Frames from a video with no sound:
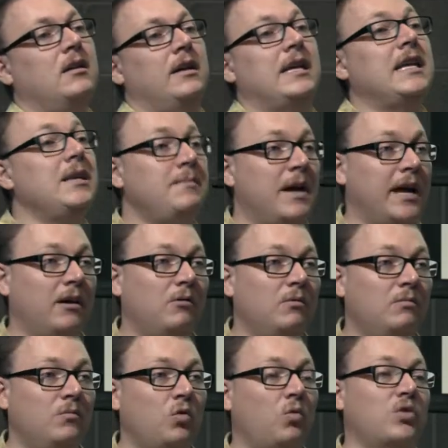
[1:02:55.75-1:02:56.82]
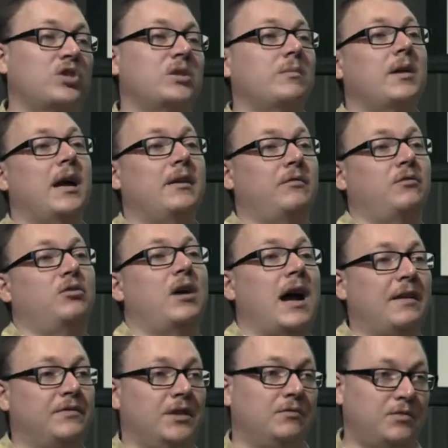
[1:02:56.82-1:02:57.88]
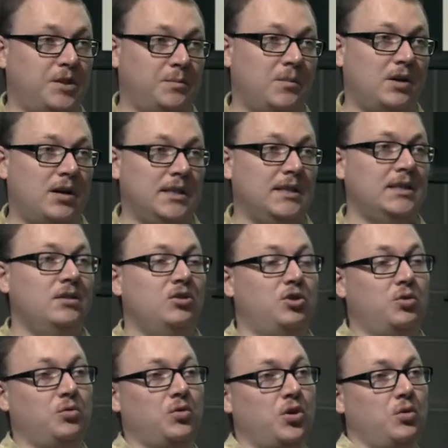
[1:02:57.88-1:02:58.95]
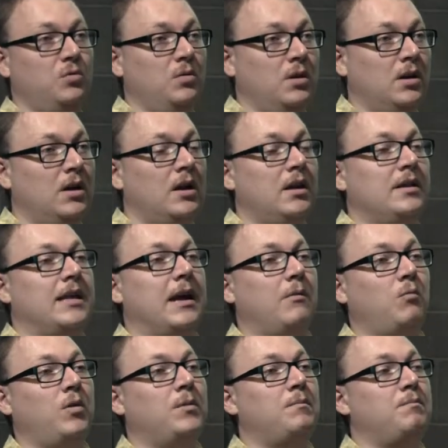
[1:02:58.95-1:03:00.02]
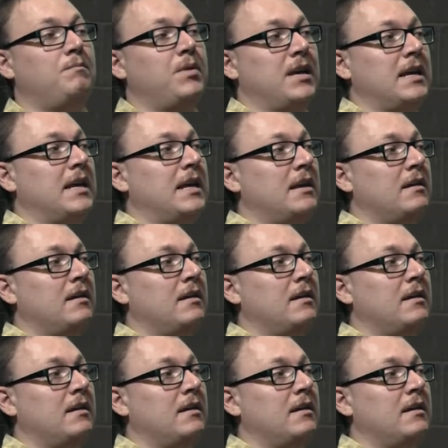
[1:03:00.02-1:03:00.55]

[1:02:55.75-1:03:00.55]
email or some kind of crafted response to you that would be